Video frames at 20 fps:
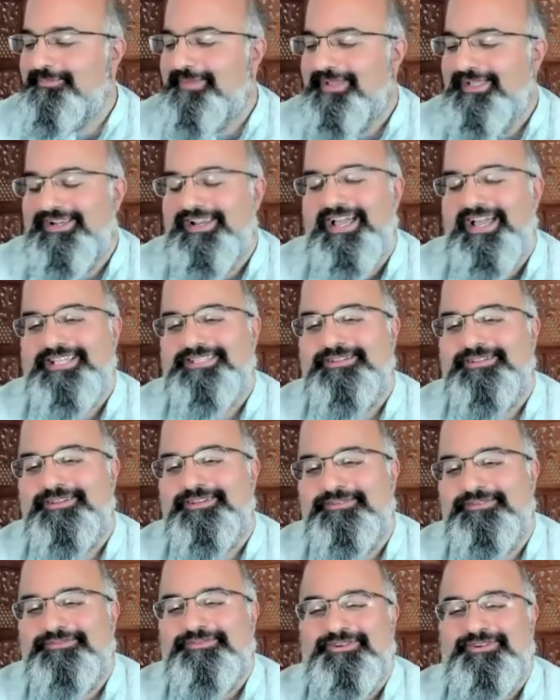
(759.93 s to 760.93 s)
my class on
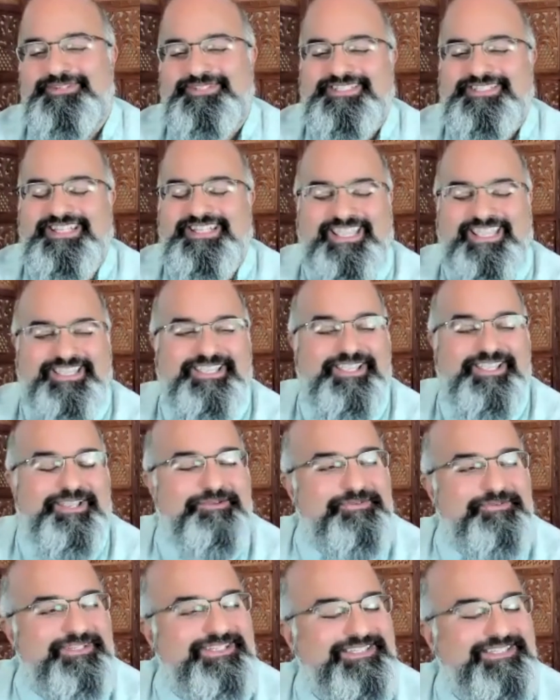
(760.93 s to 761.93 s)
the first day,
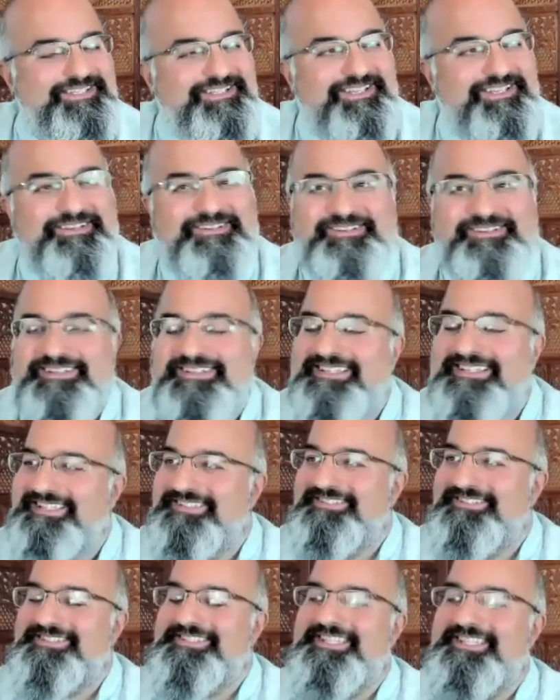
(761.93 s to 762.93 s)
which is a little
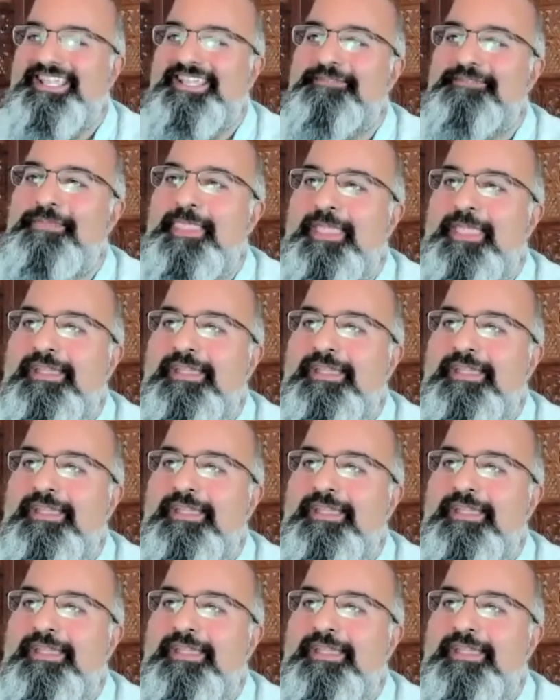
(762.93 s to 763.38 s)
interesting.